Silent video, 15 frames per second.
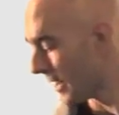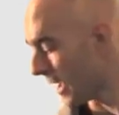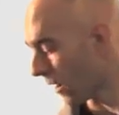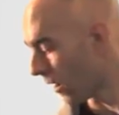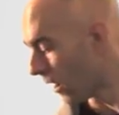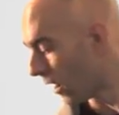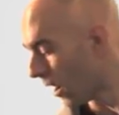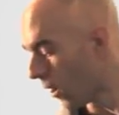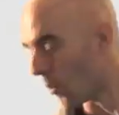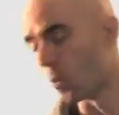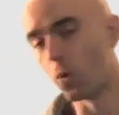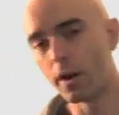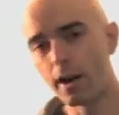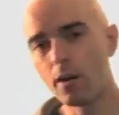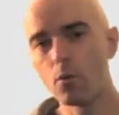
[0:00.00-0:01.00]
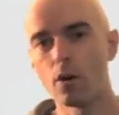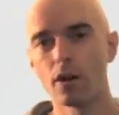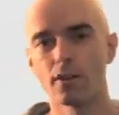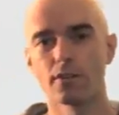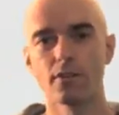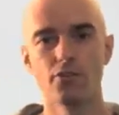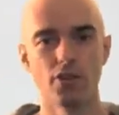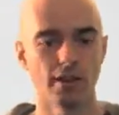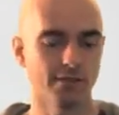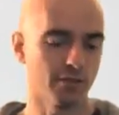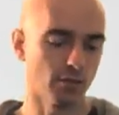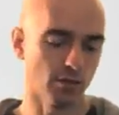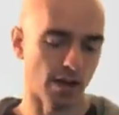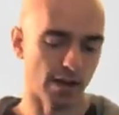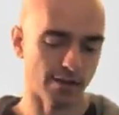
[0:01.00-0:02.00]
Now, what I want to
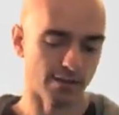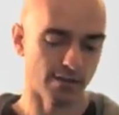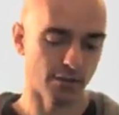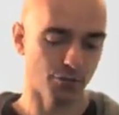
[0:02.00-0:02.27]
suggest to you guys